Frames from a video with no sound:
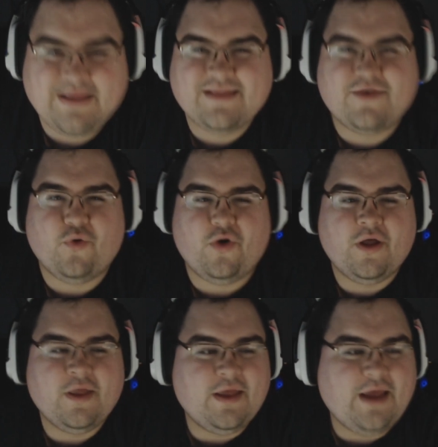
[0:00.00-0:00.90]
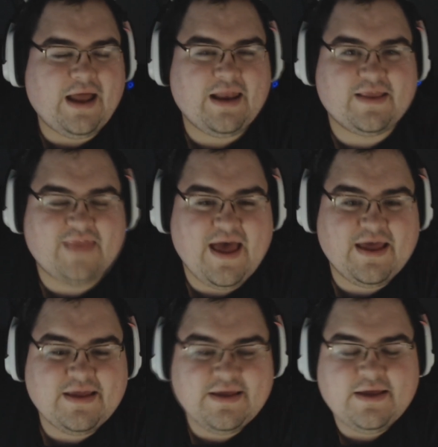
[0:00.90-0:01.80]
Cool. I like that.
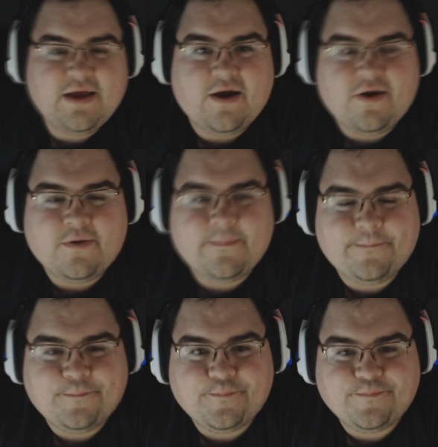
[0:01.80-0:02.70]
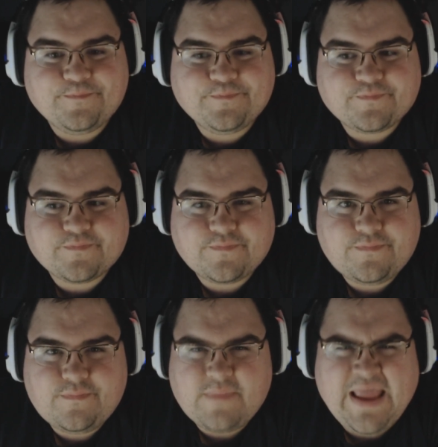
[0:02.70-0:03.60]

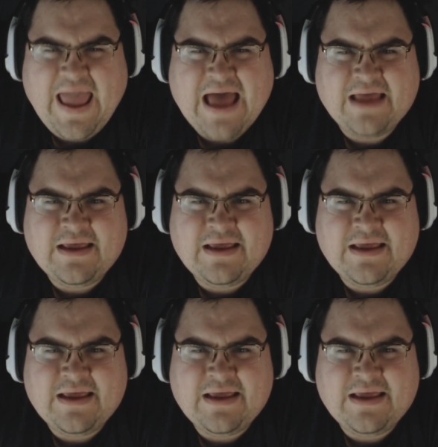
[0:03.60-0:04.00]
Yeah.